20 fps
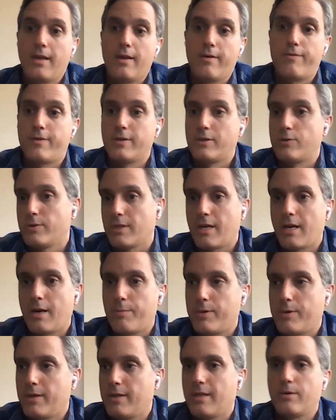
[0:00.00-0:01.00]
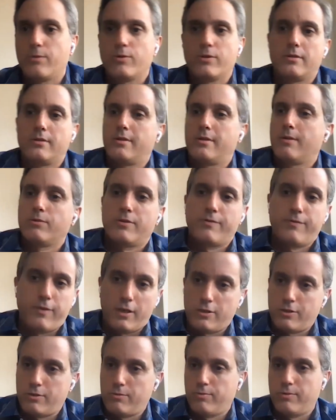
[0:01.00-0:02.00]
if this was a company that was
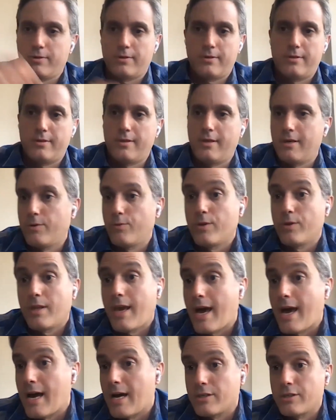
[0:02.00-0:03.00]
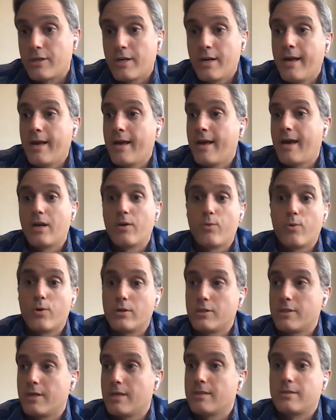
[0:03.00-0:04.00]
flush with cash, had a
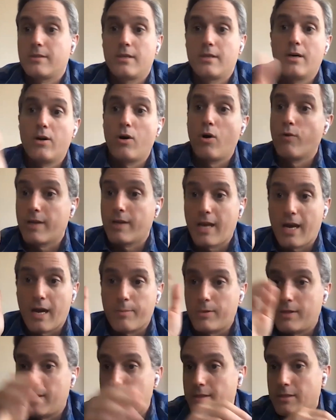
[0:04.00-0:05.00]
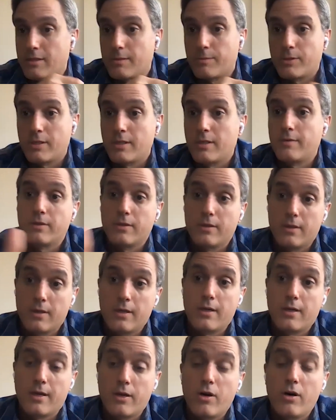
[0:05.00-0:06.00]
war chest, overcapitalized themselves
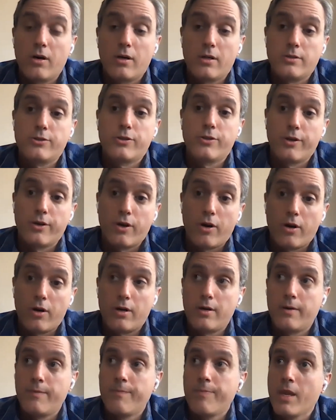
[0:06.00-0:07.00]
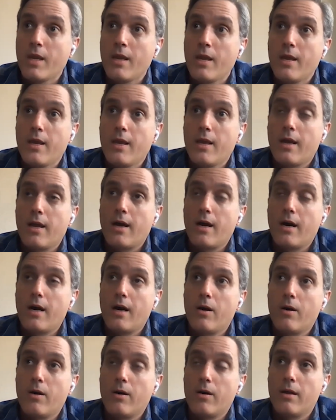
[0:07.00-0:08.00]
at all. So there are,
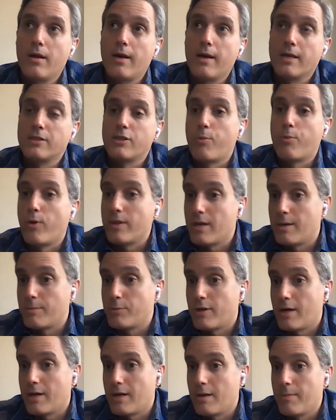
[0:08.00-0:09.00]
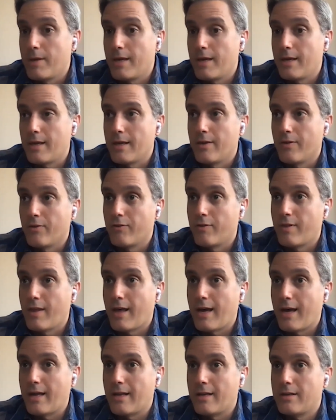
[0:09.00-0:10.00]
I guess the point that I'm trying to make is
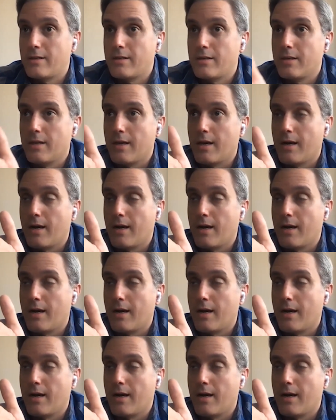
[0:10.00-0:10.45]
that